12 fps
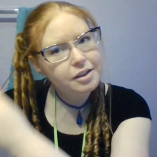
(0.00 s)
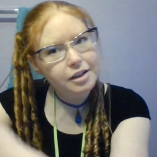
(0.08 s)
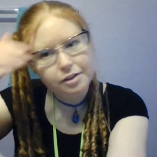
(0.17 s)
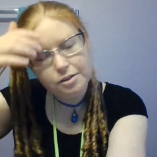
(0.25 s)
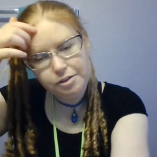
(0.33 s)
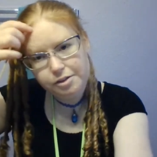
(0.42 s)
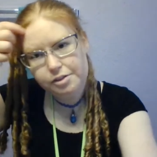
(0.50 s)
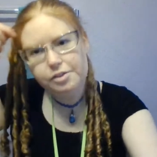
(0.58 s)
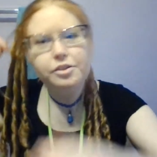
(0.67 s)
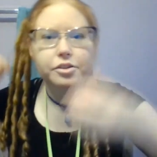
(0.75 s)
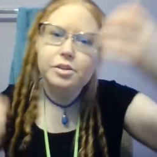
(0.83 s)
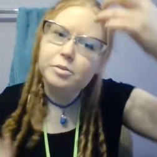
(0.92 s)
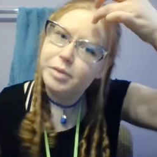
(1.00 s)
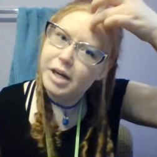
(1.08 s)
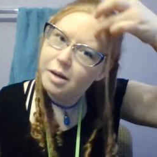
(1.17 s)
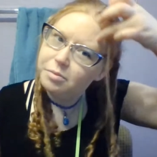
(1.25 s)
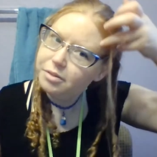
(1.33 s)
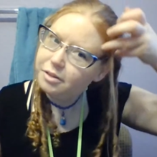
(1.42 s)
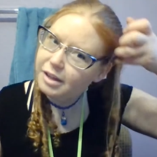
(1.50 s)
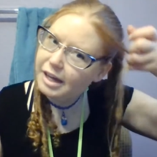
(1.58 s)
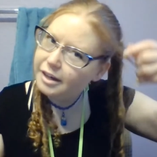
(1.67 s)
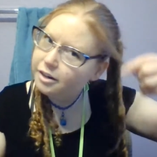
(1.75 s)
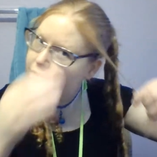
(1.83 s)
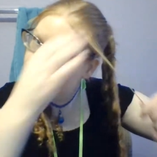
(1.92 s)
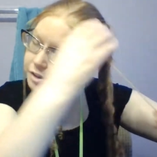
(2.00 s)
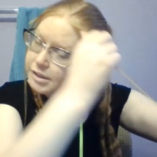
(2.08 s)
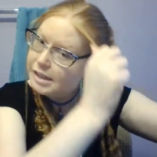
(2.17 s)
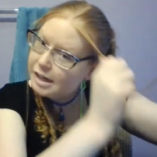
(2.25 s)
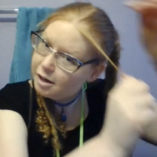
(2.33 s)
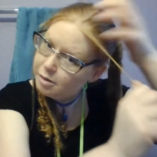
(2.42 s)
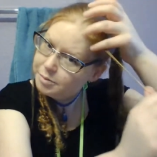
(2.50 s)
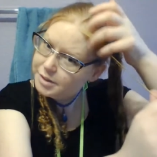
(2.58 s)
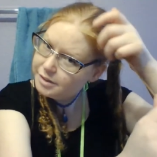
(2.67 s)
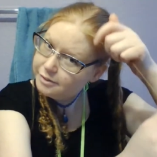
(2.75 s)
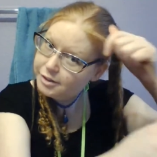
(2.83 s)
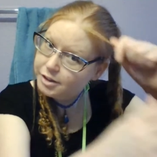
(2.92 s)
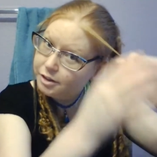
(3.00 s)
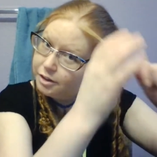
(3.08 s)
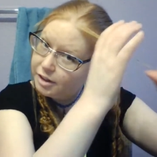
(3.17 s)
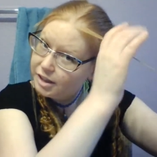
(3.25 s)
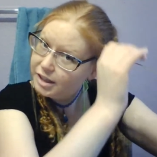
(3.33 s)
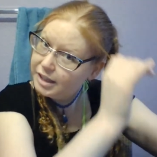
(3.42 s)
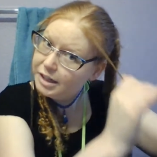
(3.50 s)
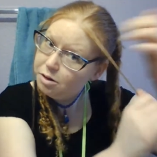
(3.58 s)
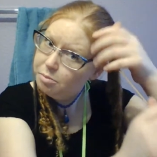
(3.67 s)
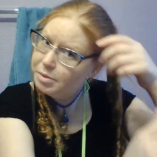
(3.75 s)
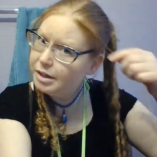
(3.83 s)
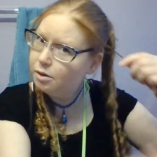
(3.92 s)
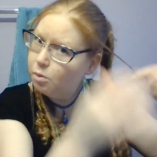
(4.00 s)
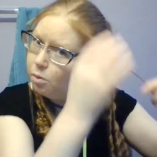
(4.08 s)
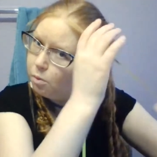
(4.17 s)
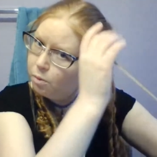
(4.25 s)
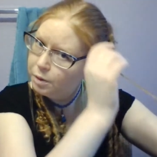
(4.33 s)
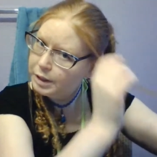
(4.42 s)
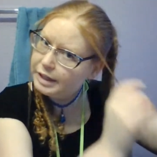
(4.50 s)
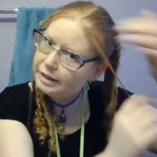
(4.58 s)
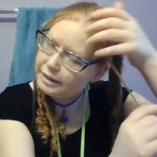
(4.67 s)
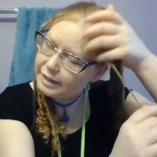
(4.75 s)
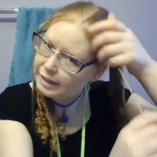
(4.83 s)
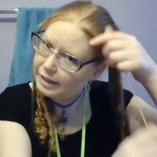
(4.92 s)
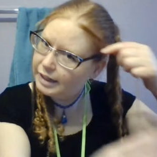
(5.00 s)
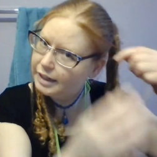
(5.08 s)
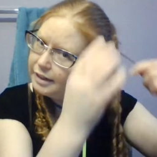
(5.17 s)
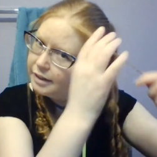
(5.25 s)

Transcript: in order to do the papillette curls, it helps if they're a little bit oily.